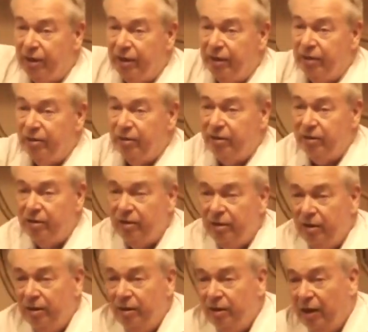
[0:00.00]
willing,
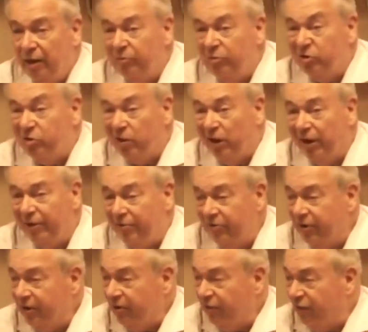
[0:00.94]
I'm
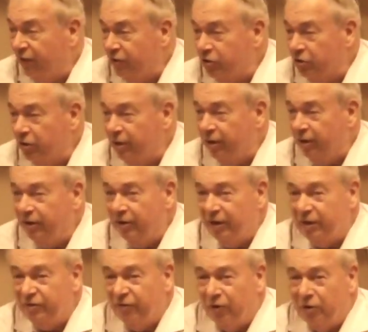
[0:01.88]
retiring
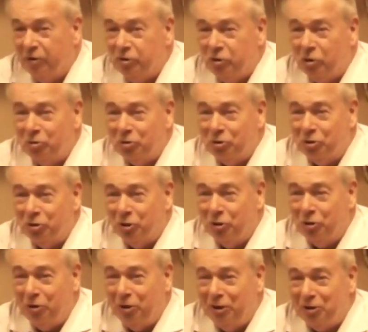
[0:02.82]
officially as far as Social
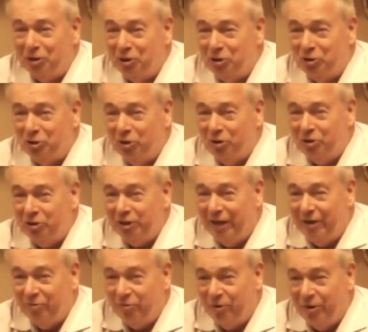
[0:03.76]
Security is concerned in
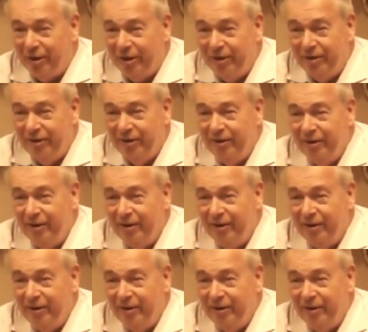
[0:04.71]
January.